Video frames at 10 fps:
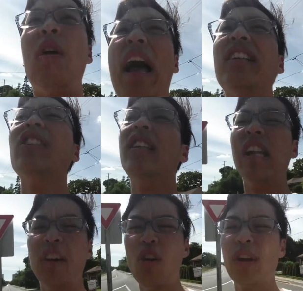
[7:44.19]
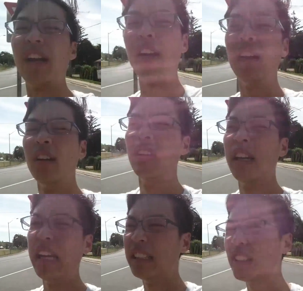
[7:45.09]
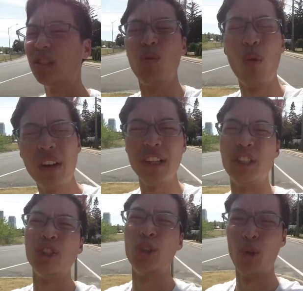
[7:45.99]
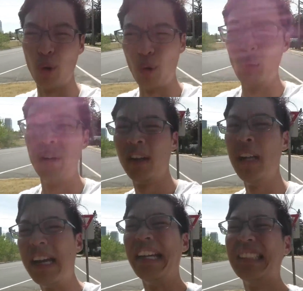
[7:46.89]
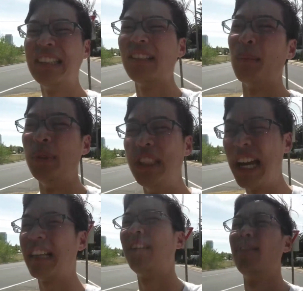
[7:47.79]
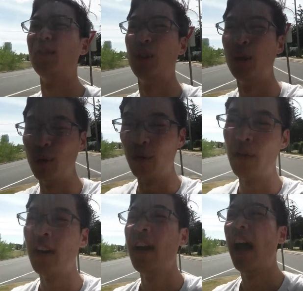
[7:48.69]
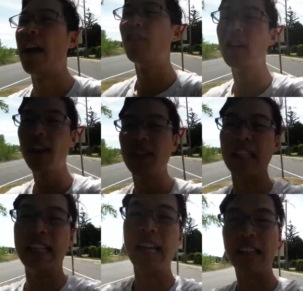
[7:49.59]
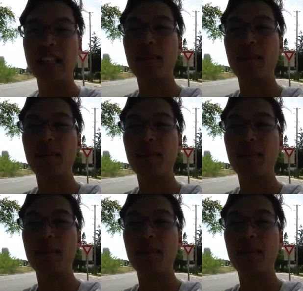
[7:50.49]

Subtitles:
Actually think, okay, is this really true? Is this an objective truth? And you're gonna have to dig